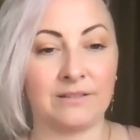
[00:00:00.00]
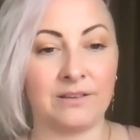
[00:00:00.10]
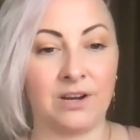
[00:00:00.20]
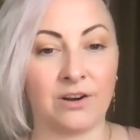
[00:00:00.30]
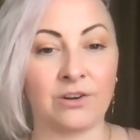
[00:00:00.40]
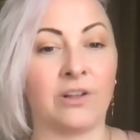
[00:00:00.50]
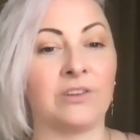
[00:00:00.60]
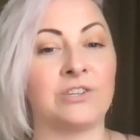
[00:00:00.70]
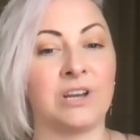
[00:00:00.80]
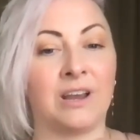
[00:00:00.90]
you're
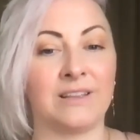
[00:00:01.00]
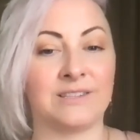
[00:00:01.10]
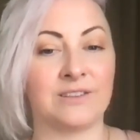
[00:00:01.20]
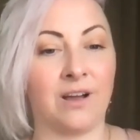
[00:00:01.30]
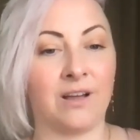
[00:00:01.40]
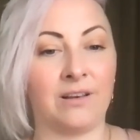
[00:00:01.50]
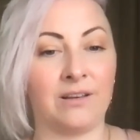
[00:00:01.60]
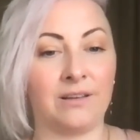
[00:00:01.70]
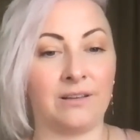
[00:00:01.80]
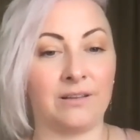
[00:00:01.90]
acknowledging it's not
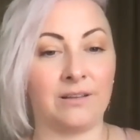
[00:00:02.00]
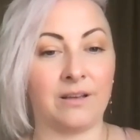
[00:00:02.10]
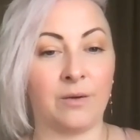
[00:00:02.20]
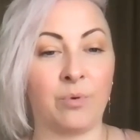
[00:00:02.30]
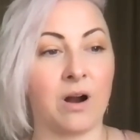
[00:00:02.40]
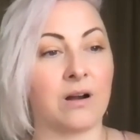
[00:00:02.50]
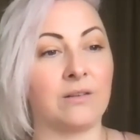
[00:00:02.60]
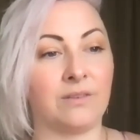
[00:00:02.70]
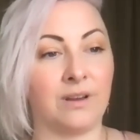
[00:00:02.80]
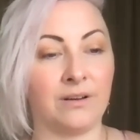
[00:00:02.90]
a part
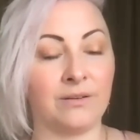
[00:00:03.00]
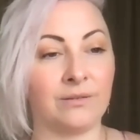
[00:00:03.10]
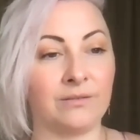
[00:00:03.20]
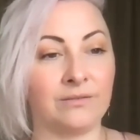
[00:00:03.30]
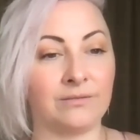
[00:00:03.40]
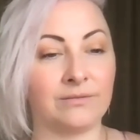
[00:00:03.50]
of you.